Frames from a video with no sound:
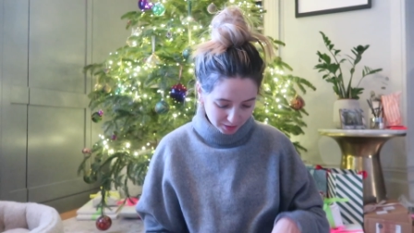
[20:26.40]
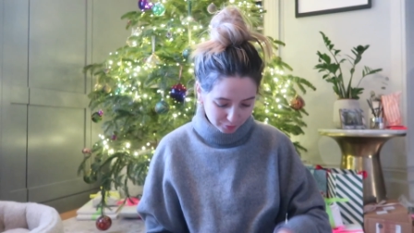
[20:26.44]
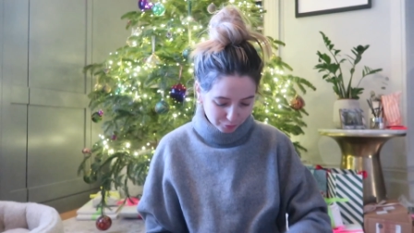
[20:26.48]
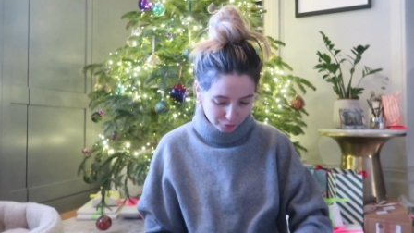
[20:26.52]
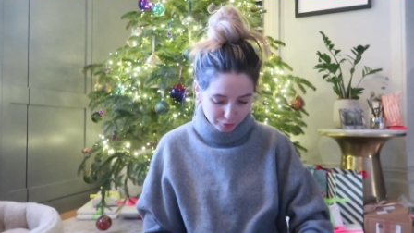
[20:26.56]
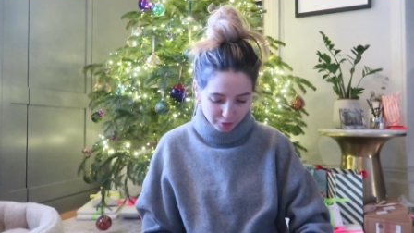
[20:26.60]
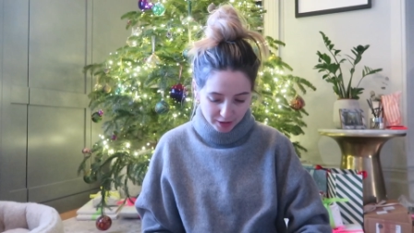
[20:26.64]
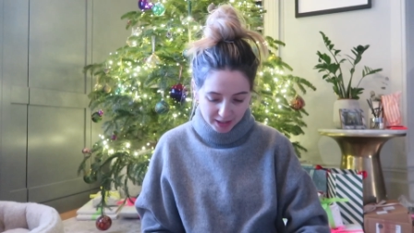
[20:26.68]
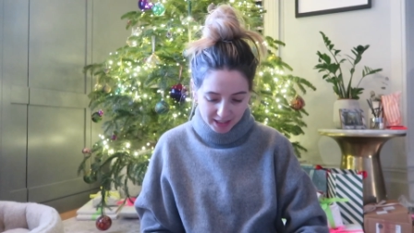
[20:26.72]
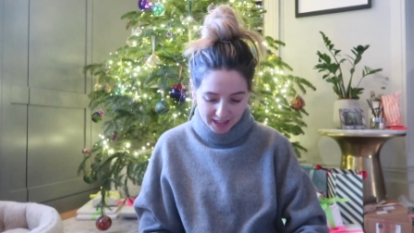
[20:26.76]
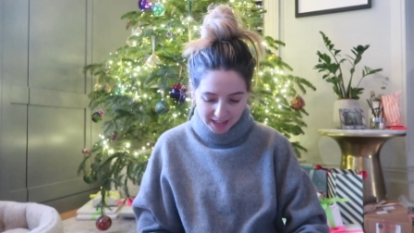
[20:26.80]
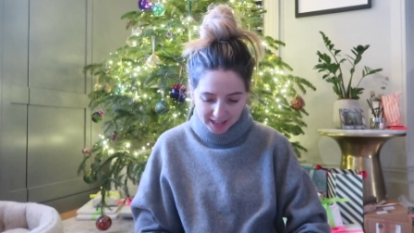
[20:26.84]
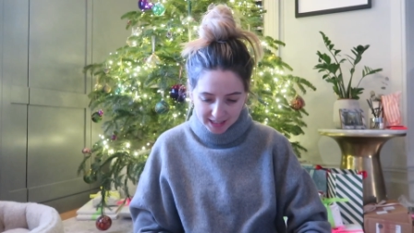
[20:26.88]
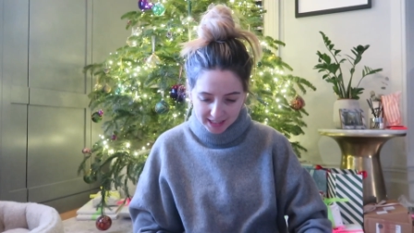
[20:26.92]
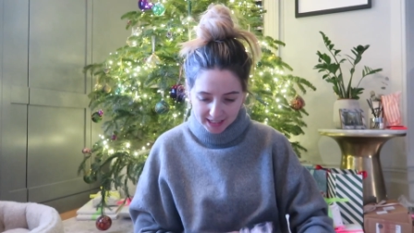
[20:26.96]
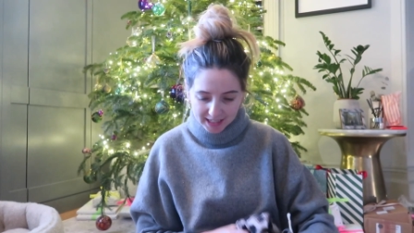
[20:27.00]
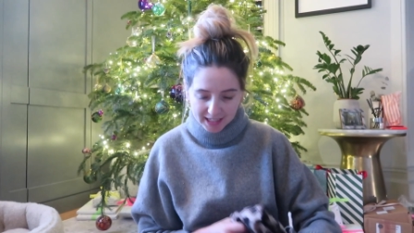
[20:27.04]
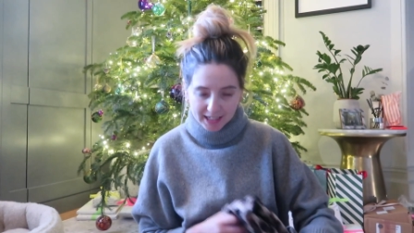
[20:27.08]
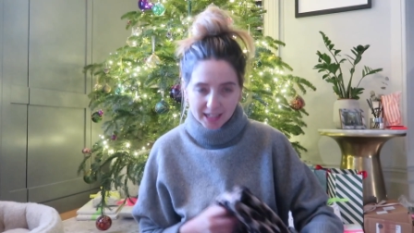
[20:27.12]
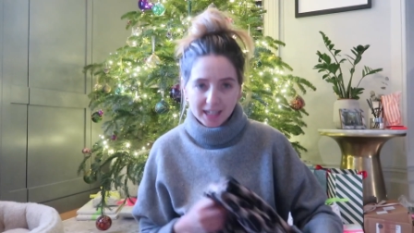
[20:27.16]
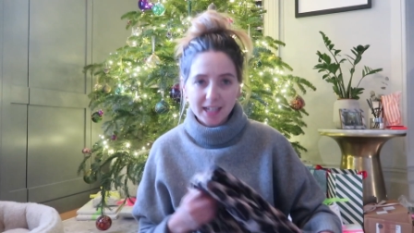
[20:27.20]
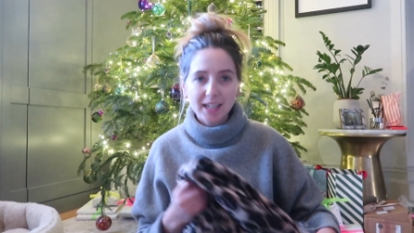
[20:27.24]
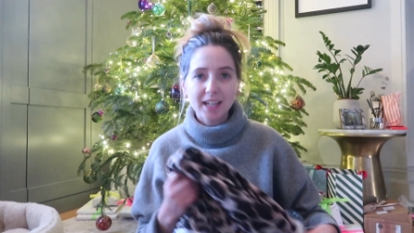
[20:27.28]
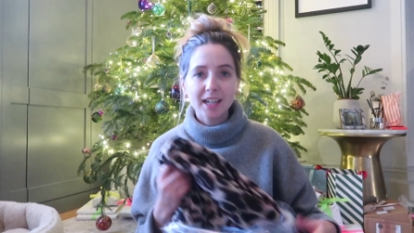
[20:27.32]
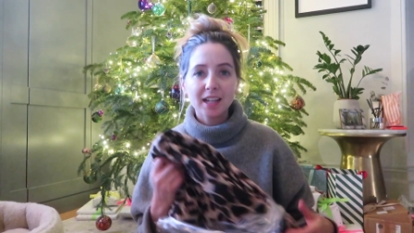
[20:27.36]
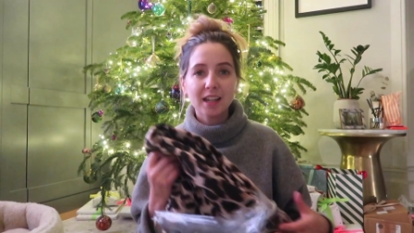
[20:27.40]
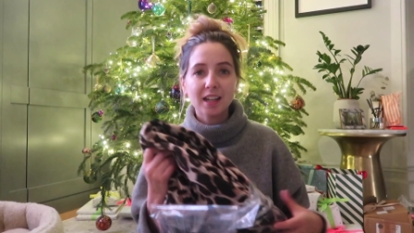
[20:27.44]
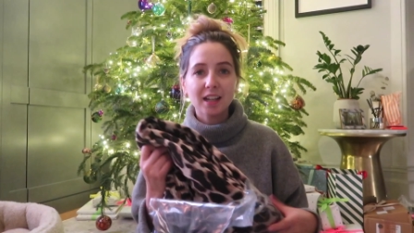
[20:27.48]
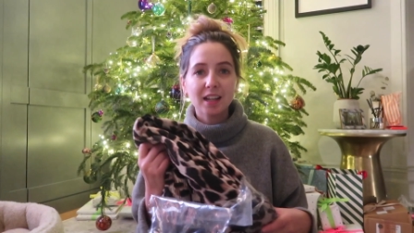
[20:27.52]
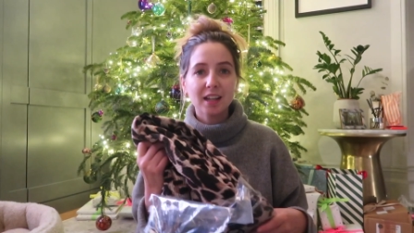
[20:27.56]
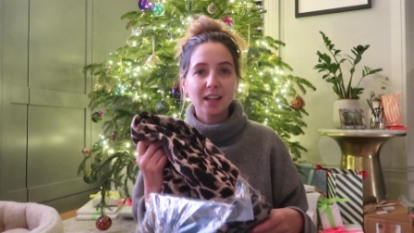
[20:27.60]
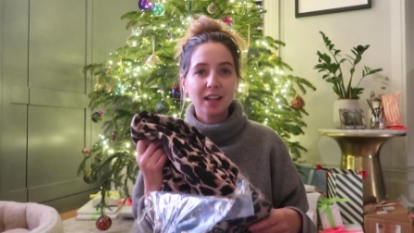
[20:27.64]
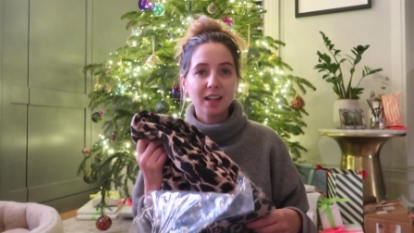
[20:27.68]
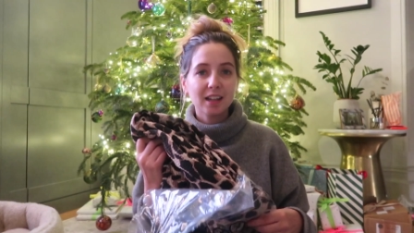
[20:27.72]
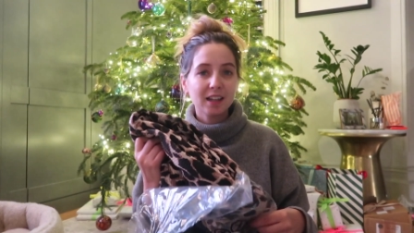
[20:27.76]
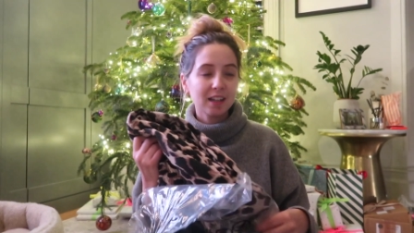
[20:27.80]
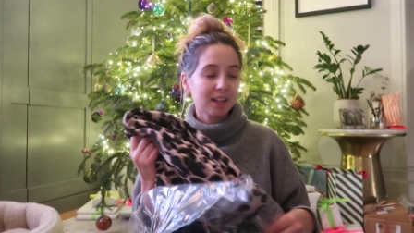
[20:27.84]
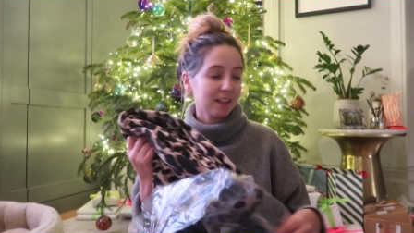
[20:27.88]
I really
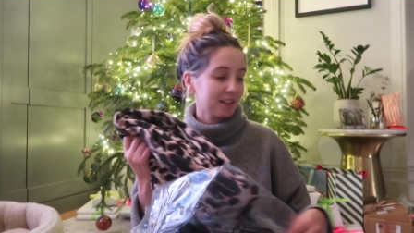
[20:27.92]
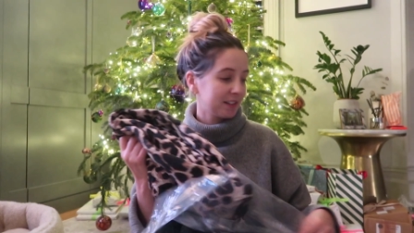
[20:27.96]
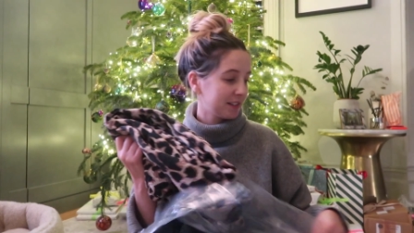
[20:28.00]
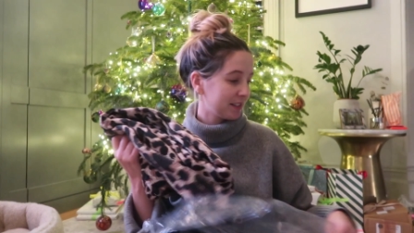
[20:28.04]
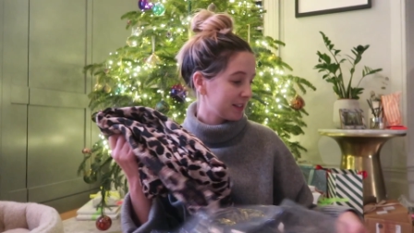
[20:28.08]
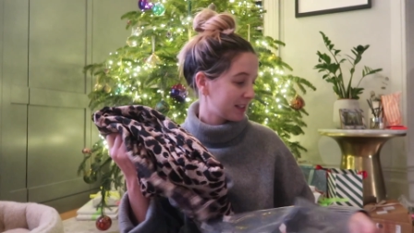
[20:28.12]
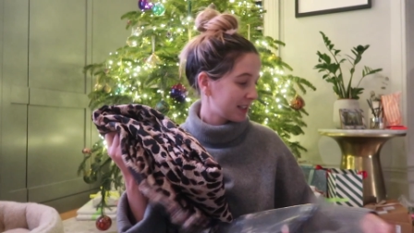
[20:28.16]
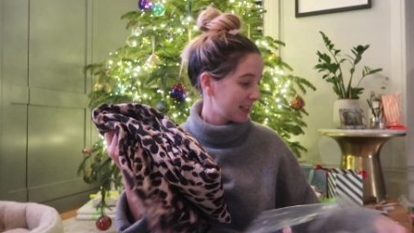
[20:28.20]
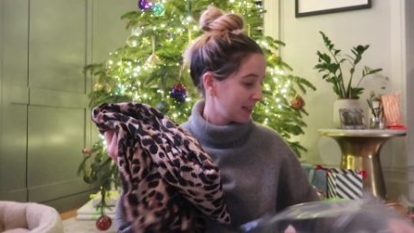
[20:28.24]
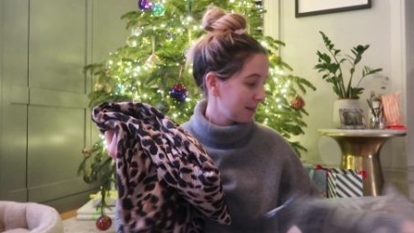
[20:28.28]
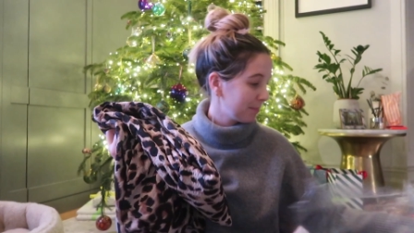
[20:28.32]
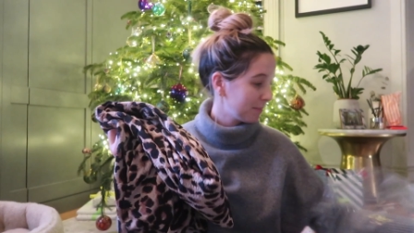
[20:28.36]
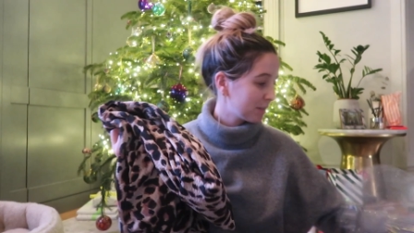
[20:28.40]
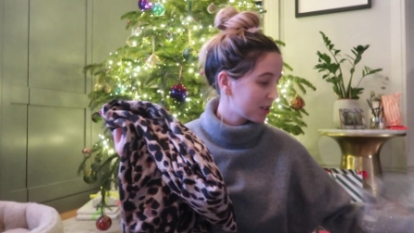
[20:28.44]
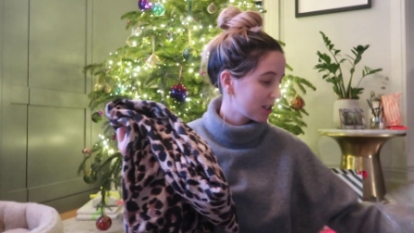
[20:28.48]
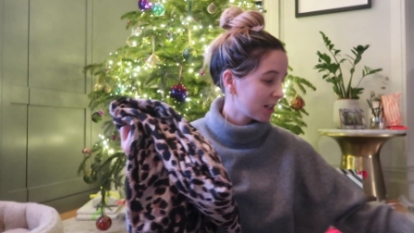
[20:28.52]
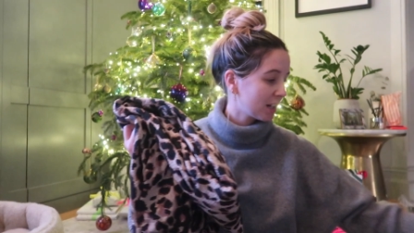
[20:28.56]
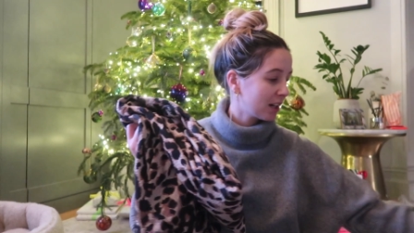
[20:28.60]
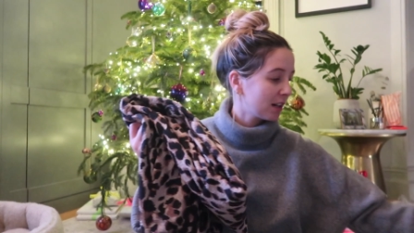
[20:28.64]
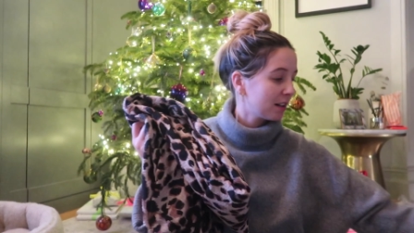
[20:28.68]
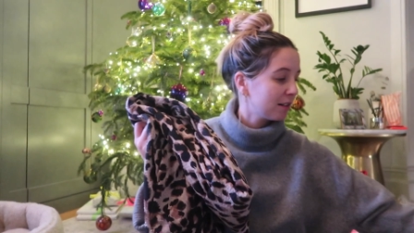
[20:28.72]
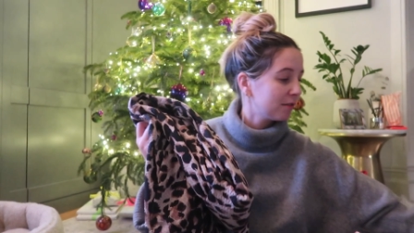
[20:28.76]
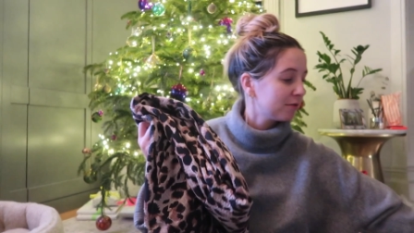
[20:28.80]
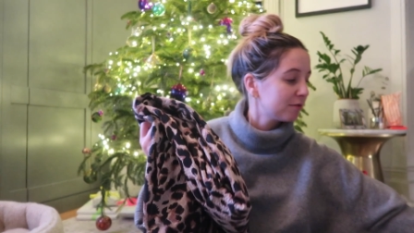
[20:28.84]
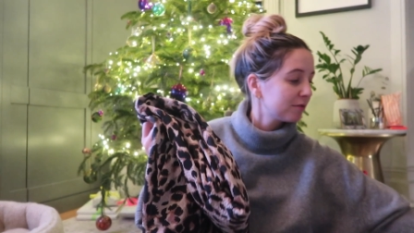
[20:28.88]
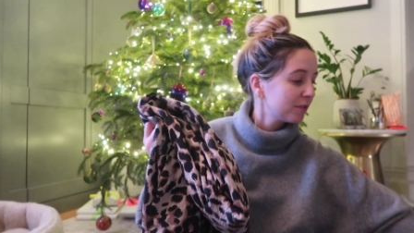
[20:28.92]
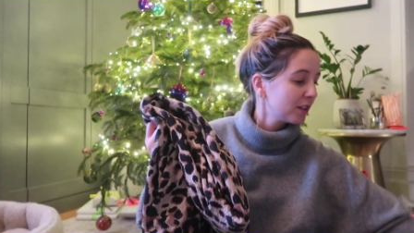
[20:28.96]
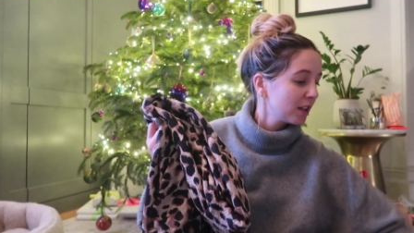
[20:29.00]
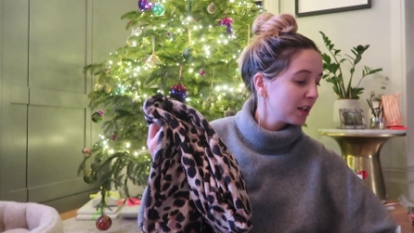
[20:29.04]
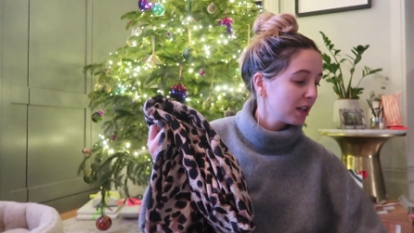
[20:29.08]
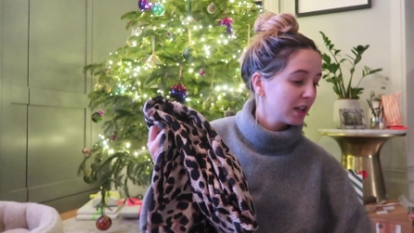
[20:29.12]
seem to have